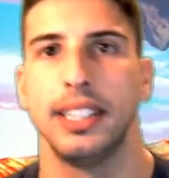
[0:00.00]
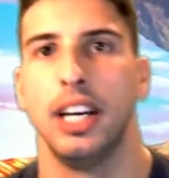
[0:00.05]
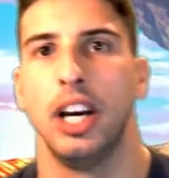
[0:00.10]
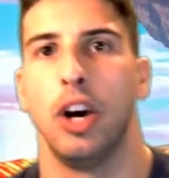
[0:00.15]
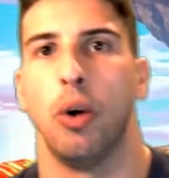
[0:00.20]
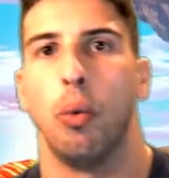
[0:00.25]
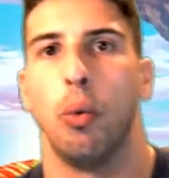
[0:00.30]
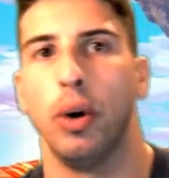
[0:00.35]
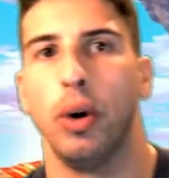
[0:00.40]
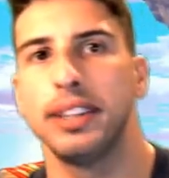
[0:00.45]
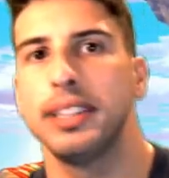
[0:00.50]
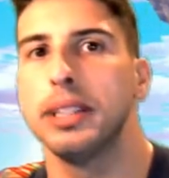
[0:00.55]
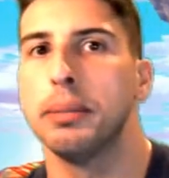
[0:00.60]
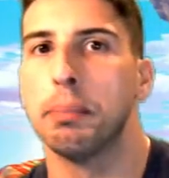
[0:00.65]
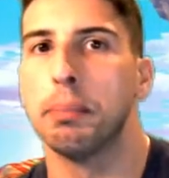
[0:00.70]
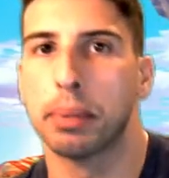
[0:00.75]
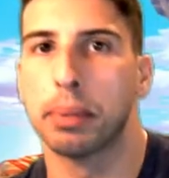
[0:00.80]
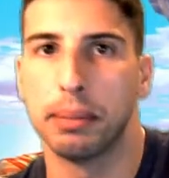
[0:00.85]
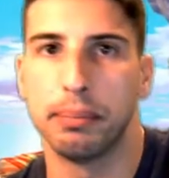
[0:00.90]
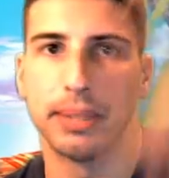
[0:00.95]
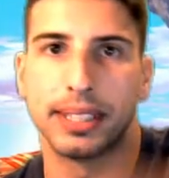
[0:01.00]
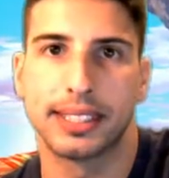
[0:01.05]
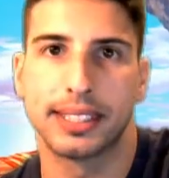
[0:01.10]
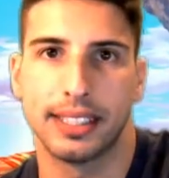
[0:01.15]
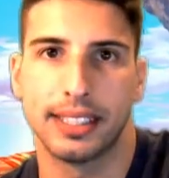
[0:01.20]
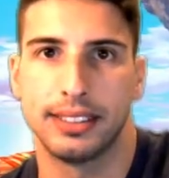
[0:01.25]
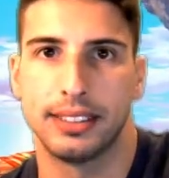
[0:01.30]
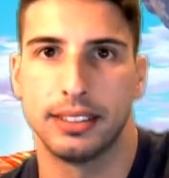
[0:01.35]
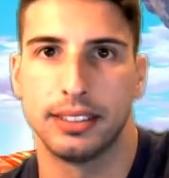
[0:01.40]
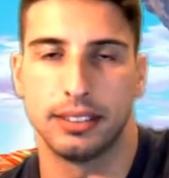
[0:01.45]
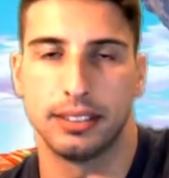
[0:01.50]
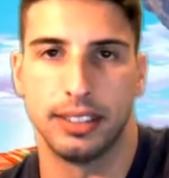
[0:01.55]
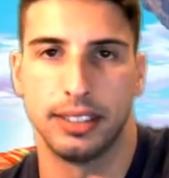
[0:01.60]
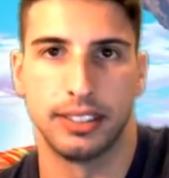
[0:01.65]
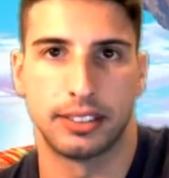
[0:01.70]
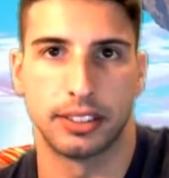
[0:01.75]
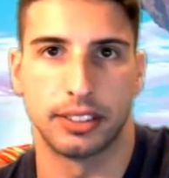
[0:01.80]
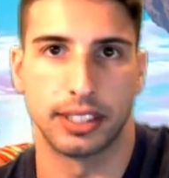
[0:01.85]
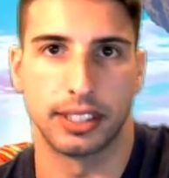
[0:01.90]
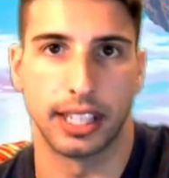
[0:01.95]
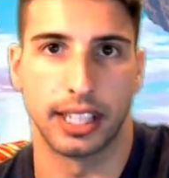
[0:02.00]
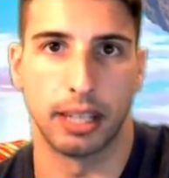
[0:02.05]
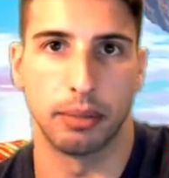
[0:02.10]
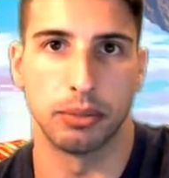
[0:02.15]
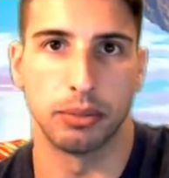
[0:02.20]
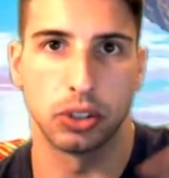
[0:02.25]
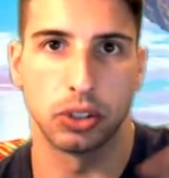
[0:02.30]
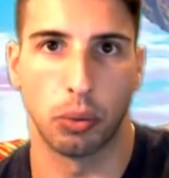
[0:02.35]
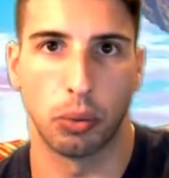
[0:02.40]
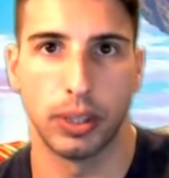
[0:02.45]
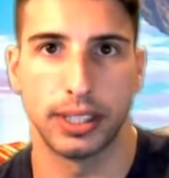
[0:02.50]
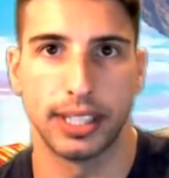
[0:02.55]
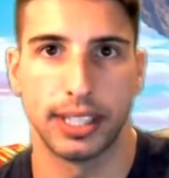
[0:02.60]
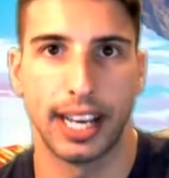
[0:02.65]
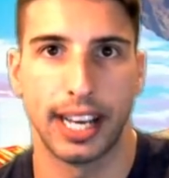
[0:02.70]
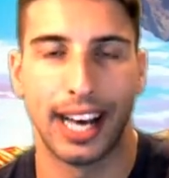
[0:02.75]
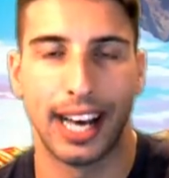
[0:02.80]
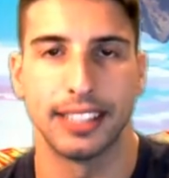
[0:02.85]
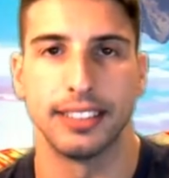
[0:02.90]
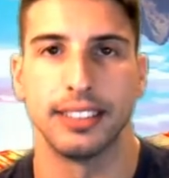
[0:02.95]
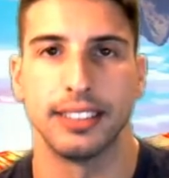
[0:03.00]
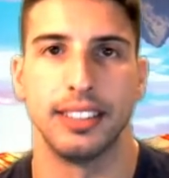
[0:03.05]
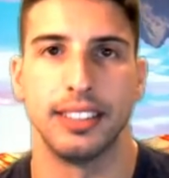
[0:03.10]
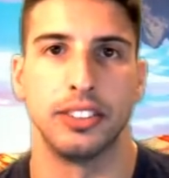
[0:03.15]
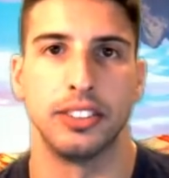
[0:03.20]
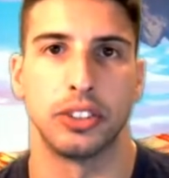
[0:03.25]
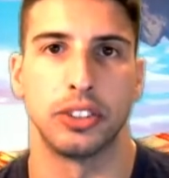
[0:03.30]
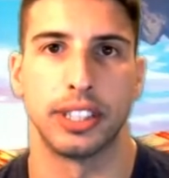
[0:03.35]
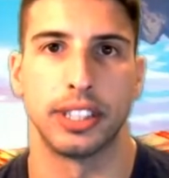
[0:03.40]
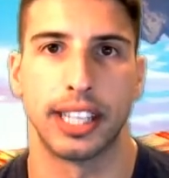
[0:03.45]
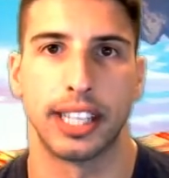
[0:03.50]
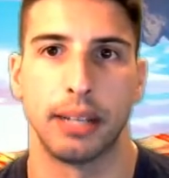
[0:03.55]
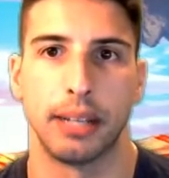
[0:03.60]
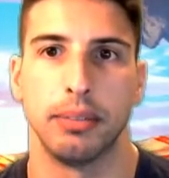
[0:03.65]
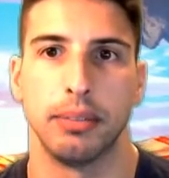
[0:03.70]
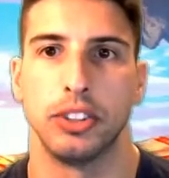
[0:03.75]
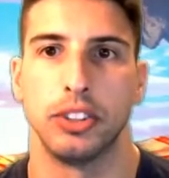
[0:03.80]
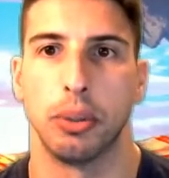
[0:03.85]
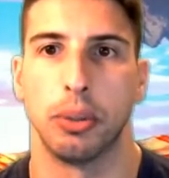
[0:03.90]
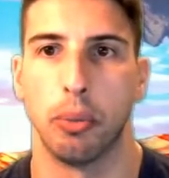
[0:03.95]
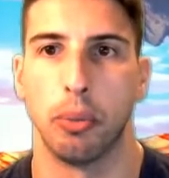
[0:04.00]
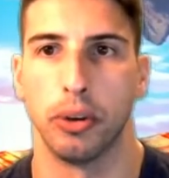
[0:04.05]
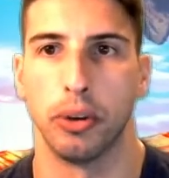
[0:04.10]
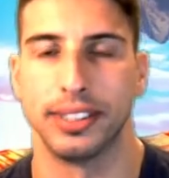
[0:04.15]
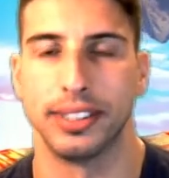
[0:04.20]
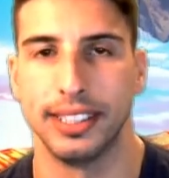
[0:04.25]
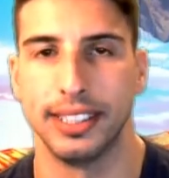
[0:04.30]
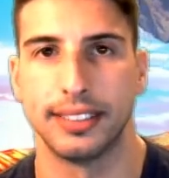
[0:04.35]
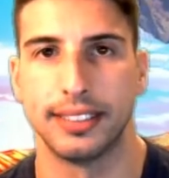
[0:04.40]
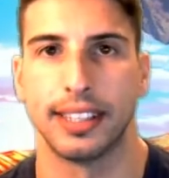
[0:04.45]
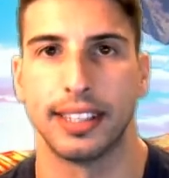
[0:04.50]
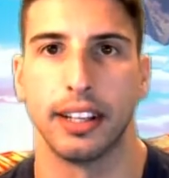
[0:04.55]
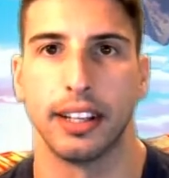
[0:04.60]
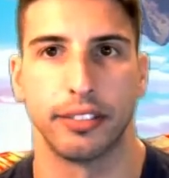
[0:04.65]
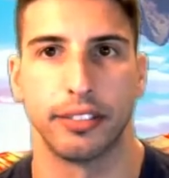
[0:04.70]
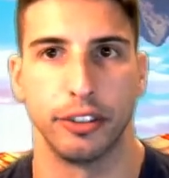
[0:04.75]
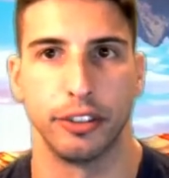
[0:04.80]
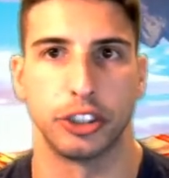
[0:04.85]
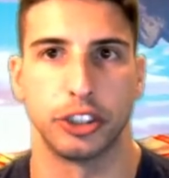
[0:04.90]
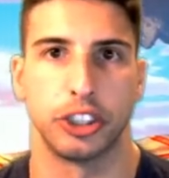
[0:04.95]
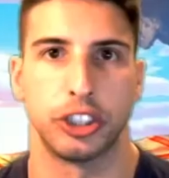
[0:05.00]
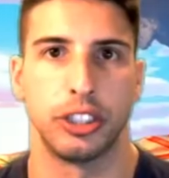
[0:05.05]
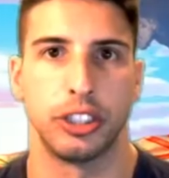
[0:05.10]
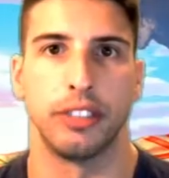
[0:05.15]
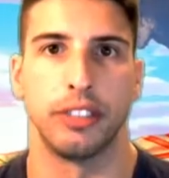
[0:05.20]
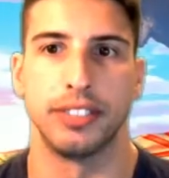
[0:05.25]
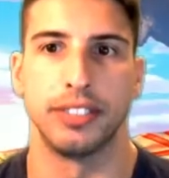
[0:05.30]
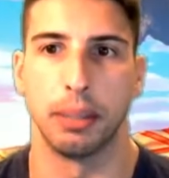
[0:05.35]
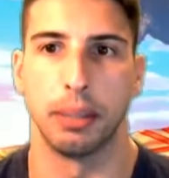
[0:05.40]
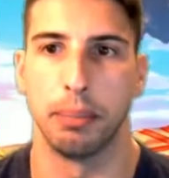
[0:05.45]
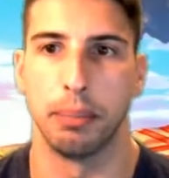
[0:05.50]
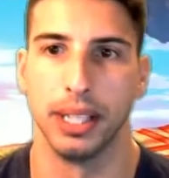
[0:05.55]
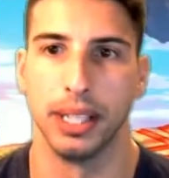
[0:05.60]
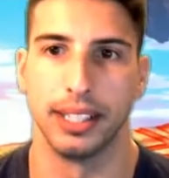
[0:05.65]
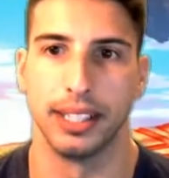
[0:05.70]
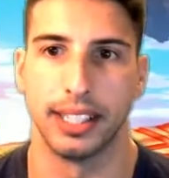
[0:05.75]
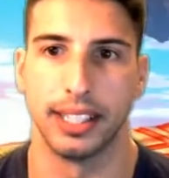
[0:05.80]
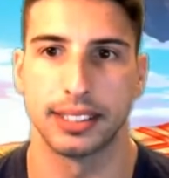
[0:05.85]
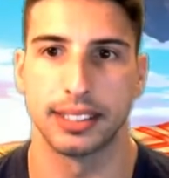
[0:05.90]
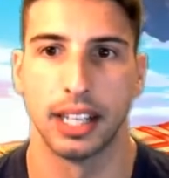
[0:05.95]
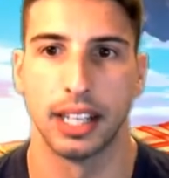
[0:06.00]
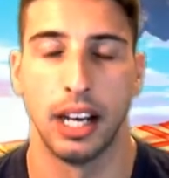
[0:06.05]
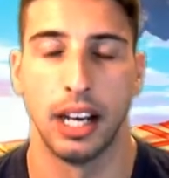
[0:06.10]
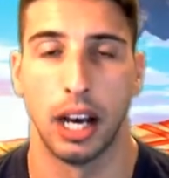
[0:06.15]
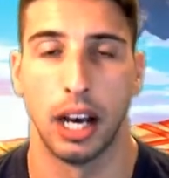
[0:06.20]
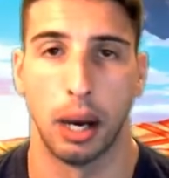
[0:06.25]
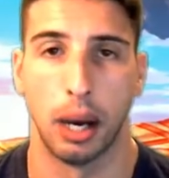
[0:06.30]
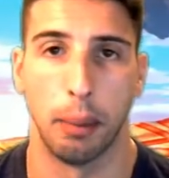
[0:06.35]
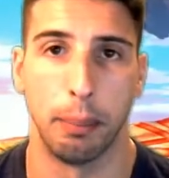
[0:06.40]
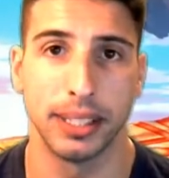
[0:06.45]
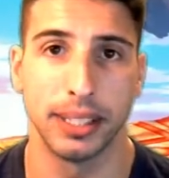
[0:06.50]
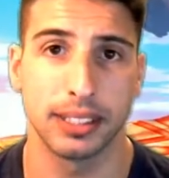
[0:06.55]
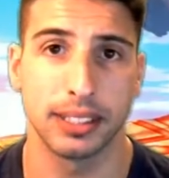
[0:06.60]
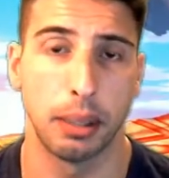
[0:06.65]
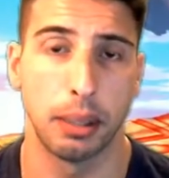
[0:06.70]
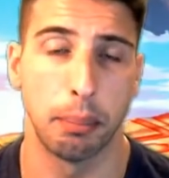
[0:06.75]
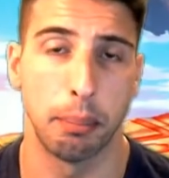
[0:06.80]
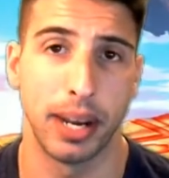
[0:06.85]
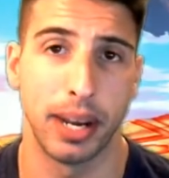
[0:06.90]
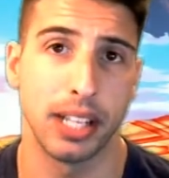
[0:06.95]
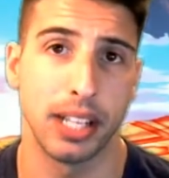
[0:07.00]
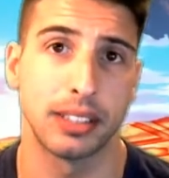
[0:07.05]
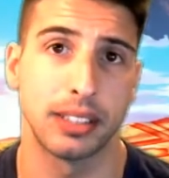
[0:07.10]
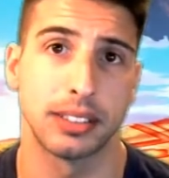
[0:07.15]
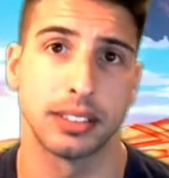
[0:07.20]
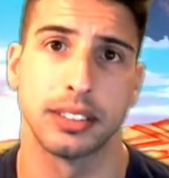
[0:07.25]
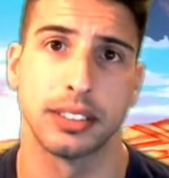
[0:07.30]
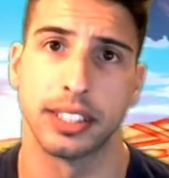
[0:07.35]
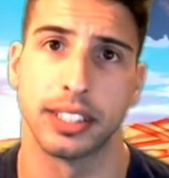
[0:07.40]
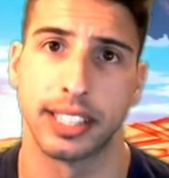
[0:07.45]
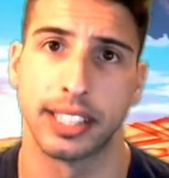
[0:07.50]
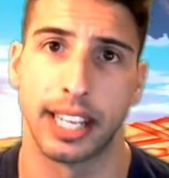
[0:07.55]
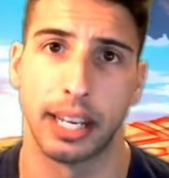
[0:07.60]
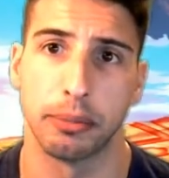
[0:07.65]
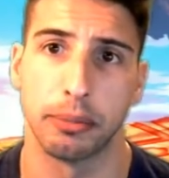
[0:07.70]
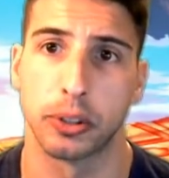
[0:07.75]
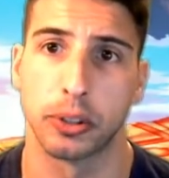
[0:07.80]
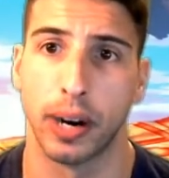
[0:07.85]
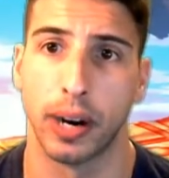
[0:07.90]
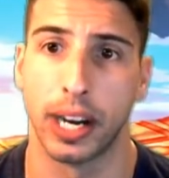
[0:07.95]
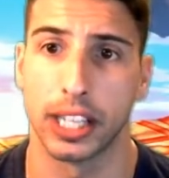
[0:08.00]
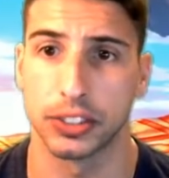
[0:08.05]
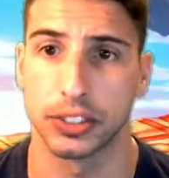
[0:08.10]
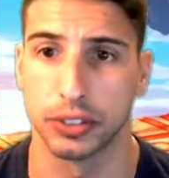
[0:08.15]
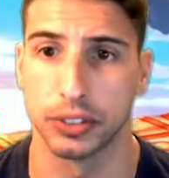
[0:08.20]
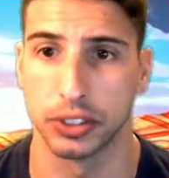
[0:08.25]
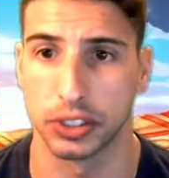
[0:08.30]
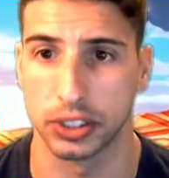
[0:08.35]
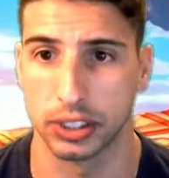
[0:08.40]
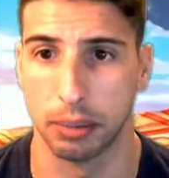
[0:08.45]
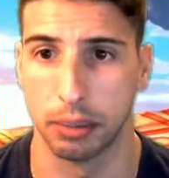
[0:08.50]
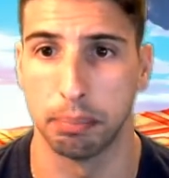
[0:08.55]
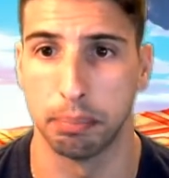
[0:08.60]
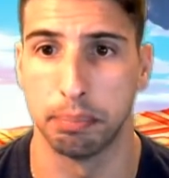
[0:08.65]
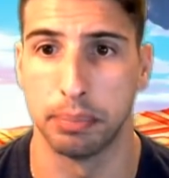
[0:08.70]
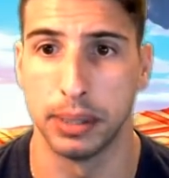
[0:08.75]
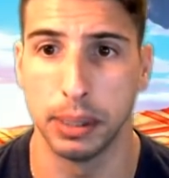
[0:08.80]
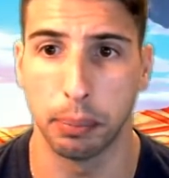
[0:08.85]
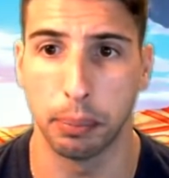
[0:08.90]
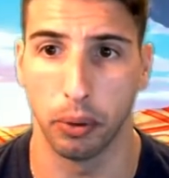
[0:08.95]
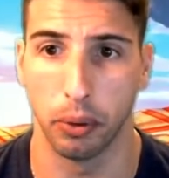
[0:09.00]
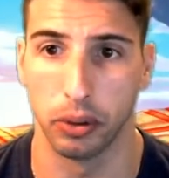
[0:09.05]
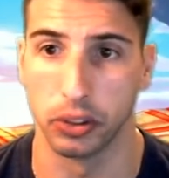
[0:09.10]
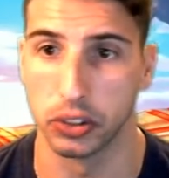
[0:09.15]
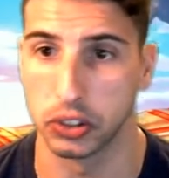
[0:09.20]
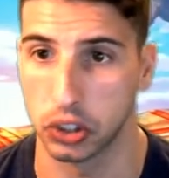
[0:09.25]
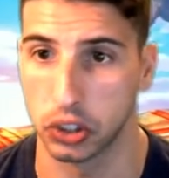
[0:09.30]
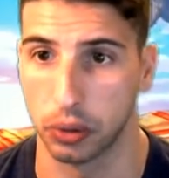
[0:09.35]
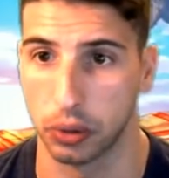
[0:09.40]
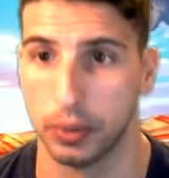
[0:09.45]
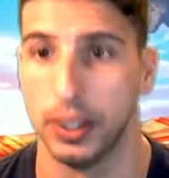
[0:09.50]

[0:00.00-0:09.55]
what they implemented into the game, so what they added into the game, the more detailed version of the abilities, uh, basically made the game crash for some people. So